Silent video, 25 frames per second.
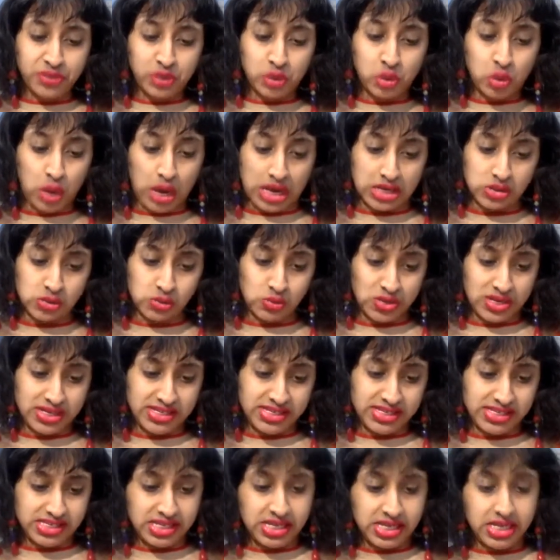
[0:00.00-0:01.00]

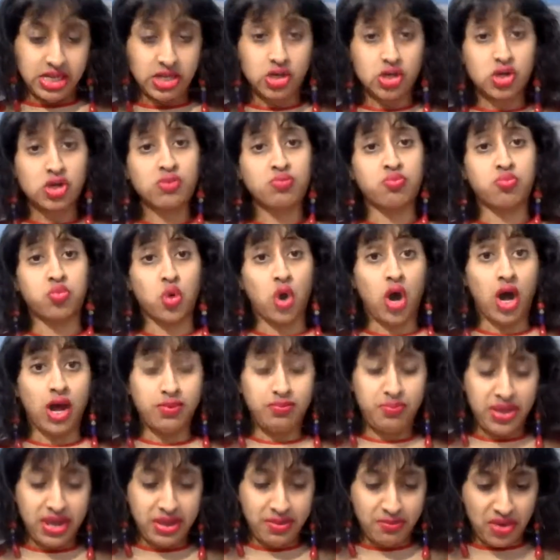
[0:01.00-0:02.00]
Crossways Theater,
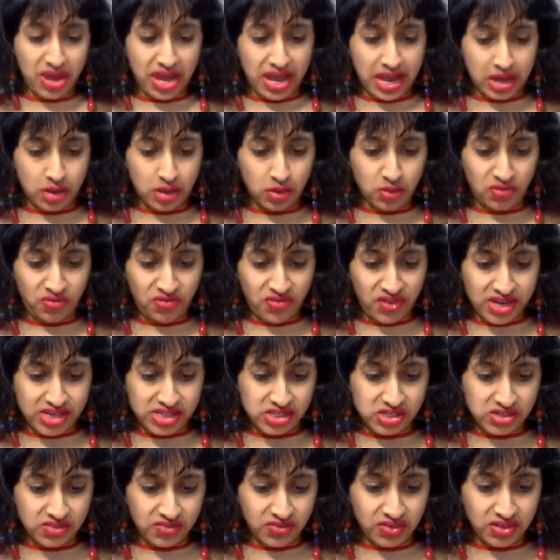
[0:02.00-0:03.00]
Broadway Bound
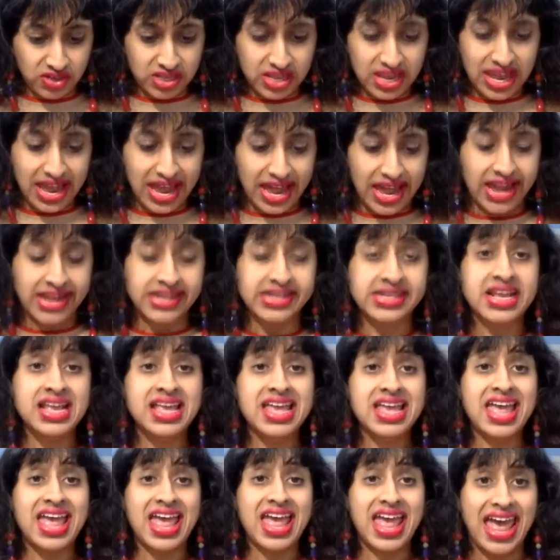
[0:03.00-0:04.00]
Festival, and
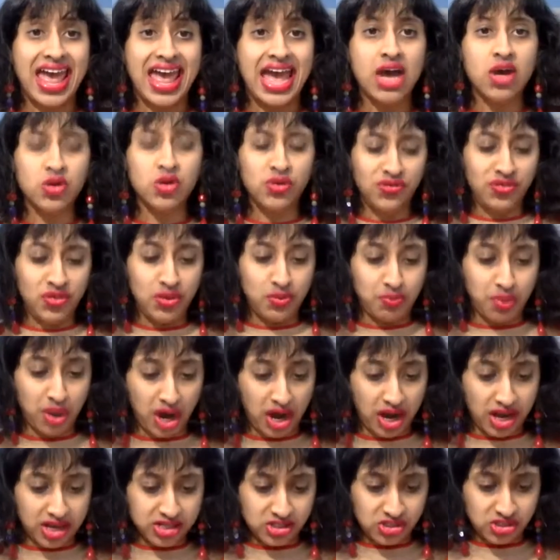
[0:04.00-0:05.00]
Out of the
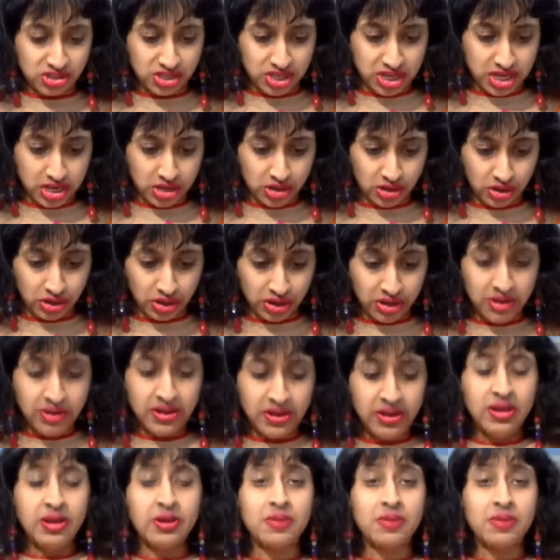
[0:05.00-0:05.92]
Box Theater.